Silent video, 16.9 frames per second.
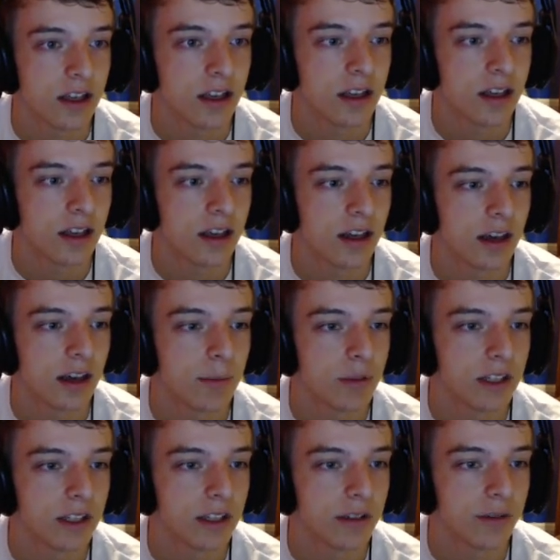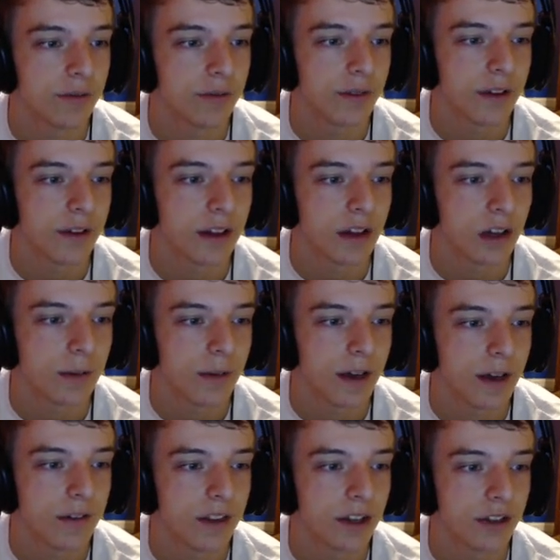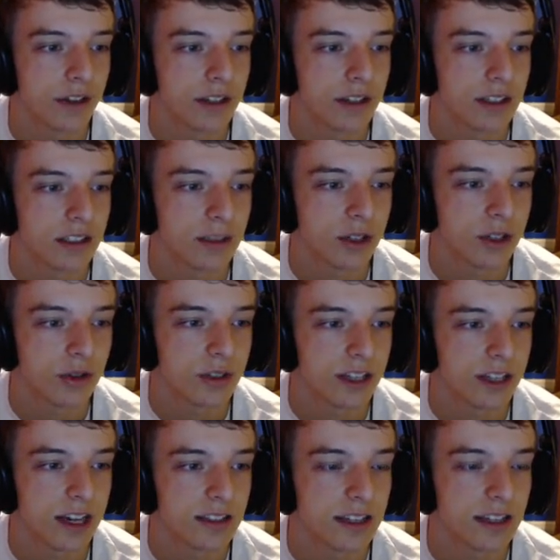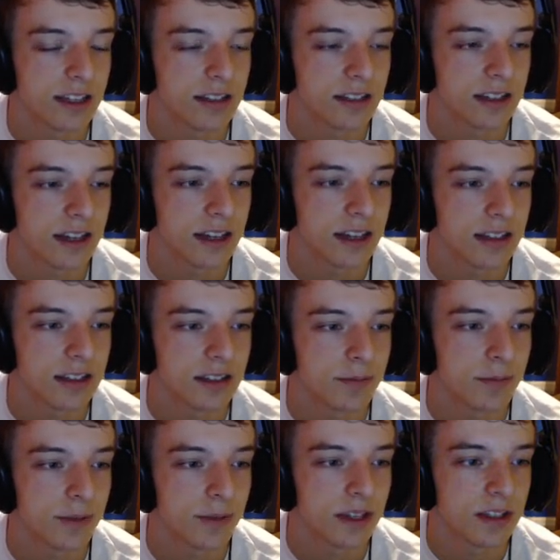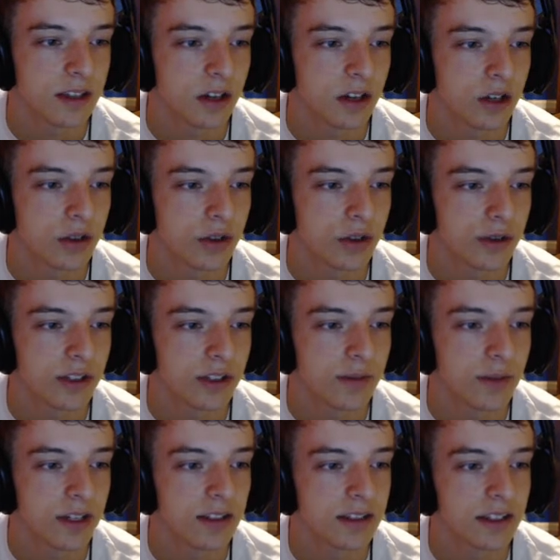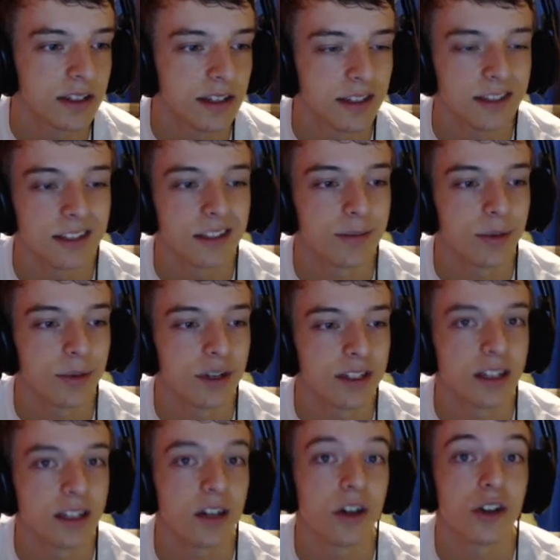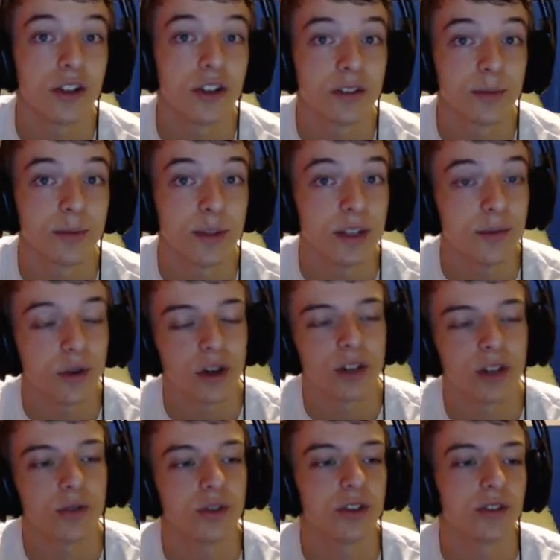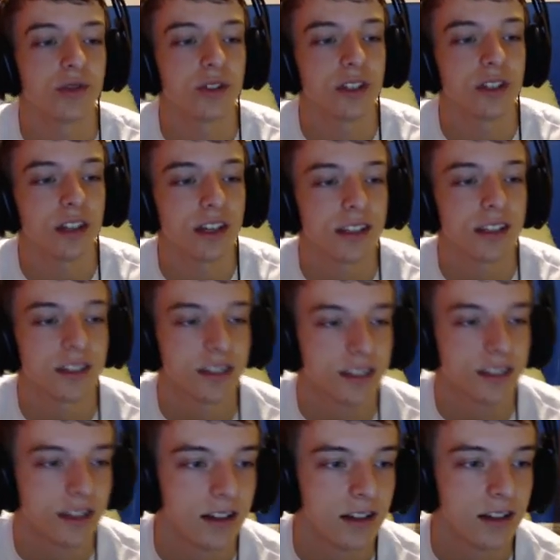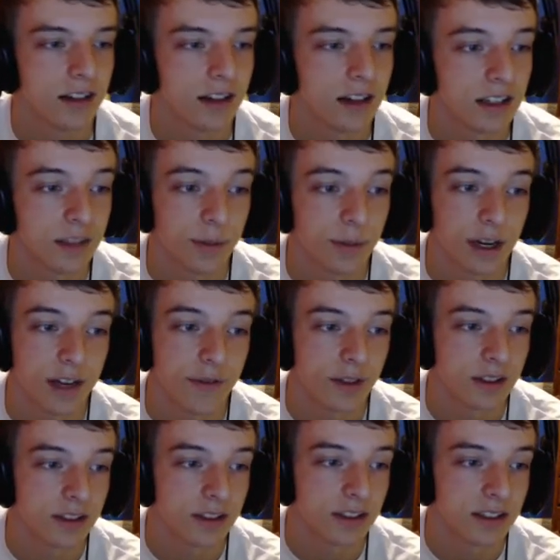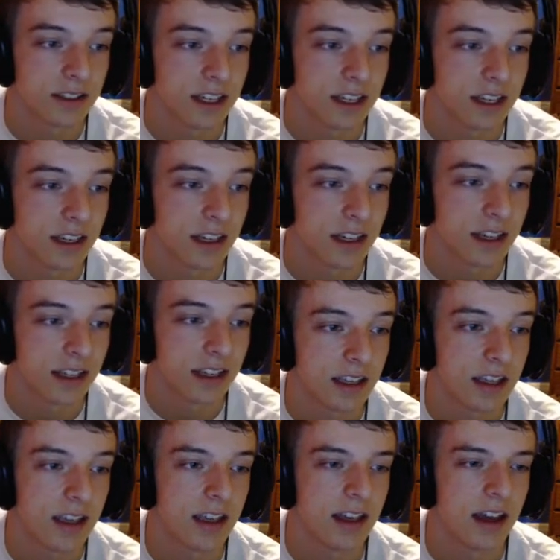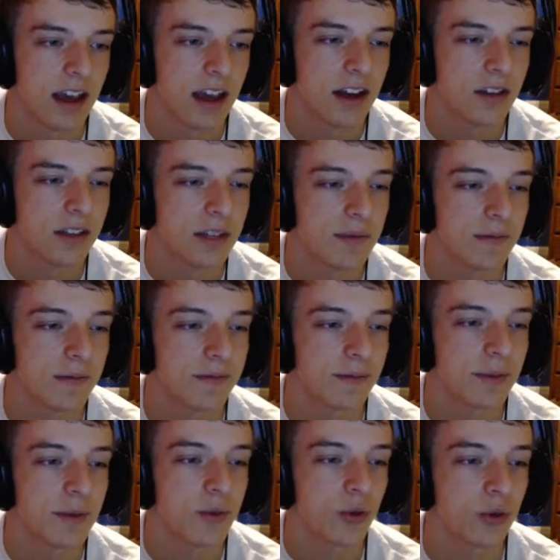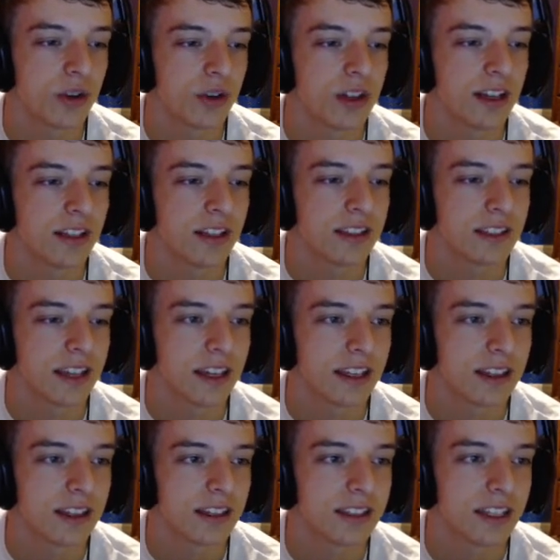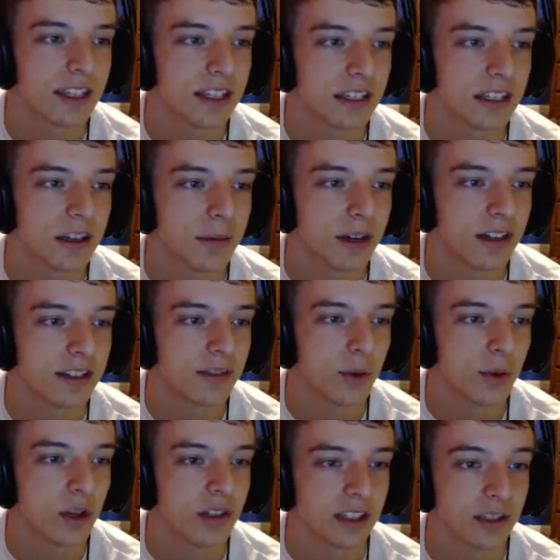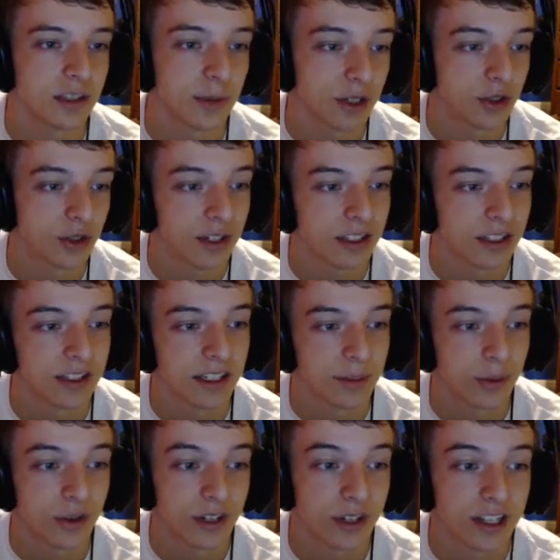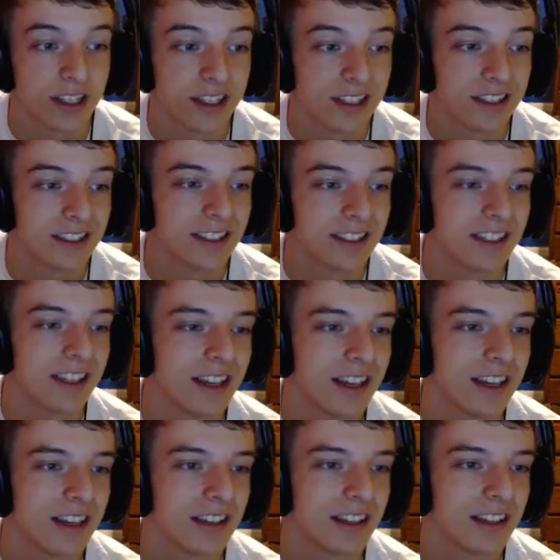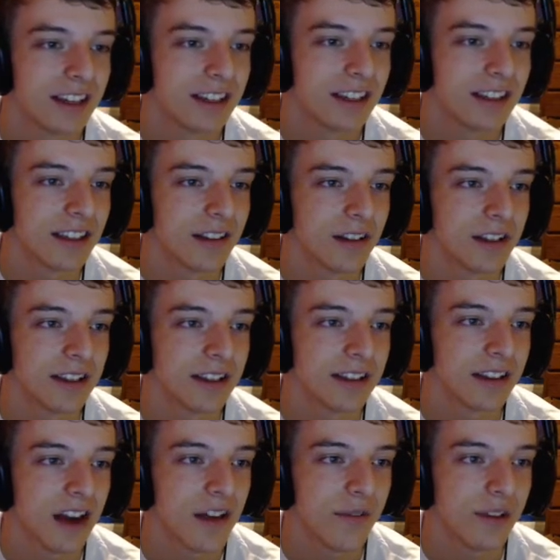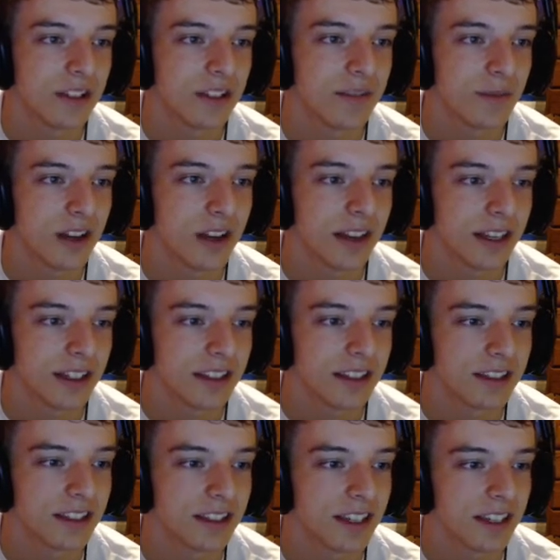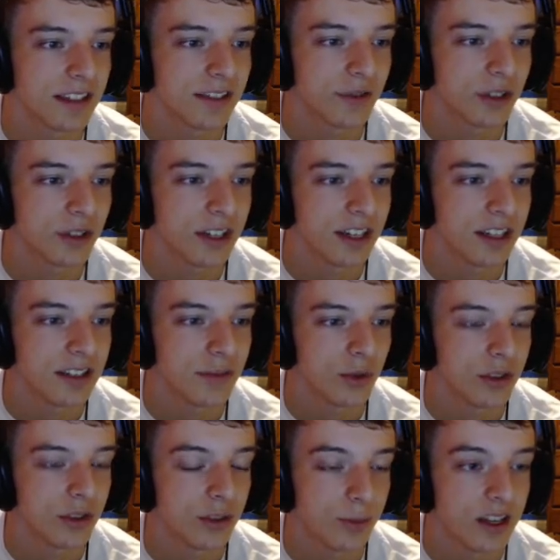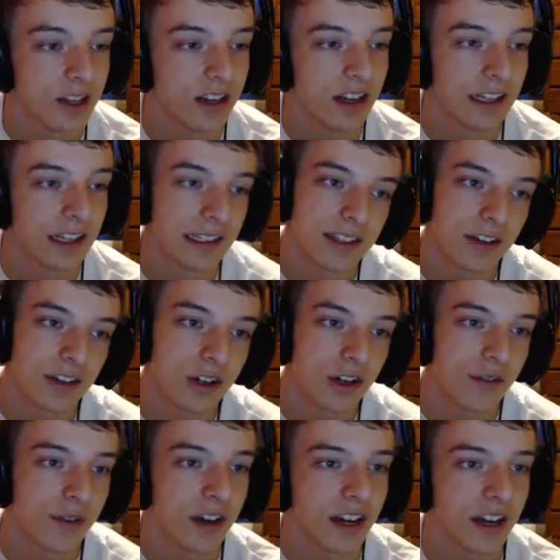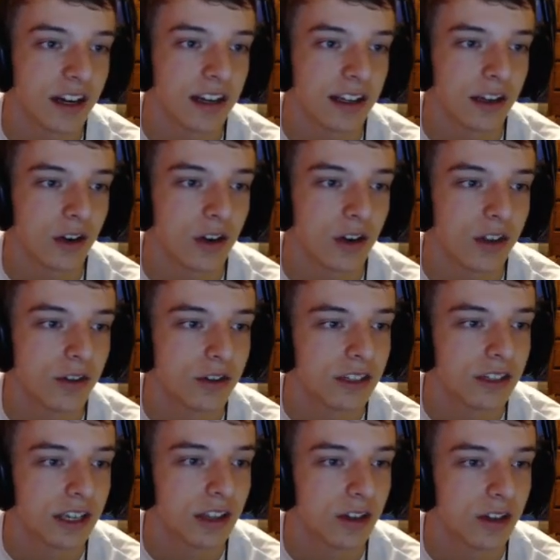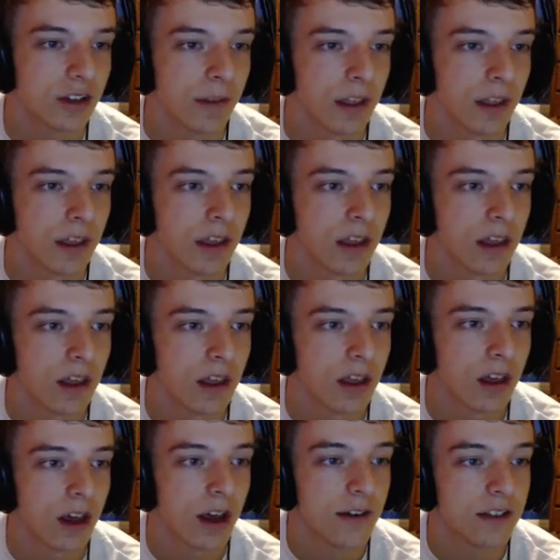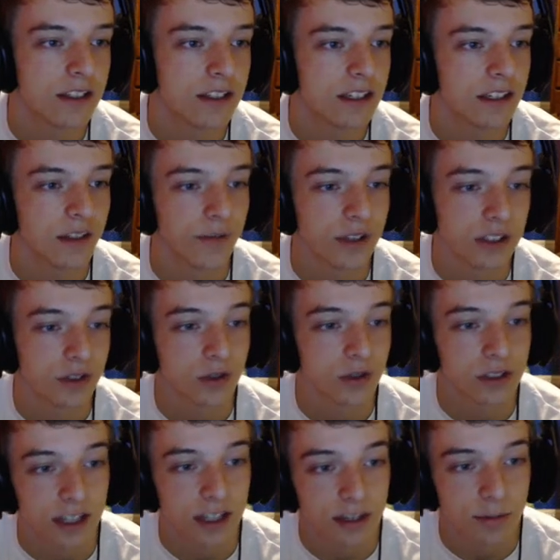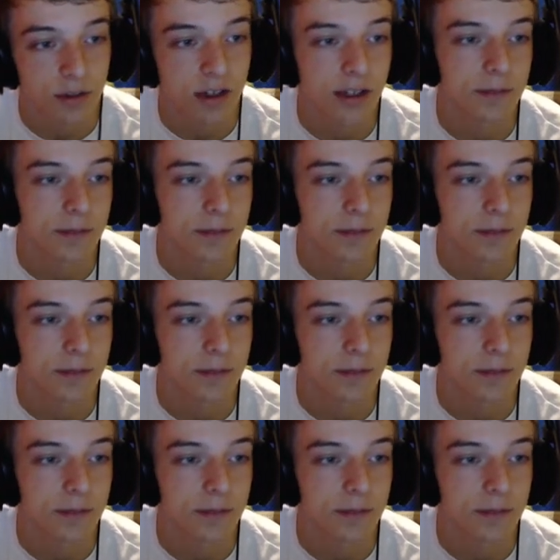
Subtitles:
I believe. Having that crazy special attack stat is nice. Base 103 speed is nice because it breaks that 100 speed mark, which is really nice. Speed F is insane. Like, I don't think people realize like this thing can come in and sponge like special hits like pretty easily. Like, it's an offensive mon that can just take hits for days with speed. Like, that's hard to find. Like, all those together. Obviously not the physical side, but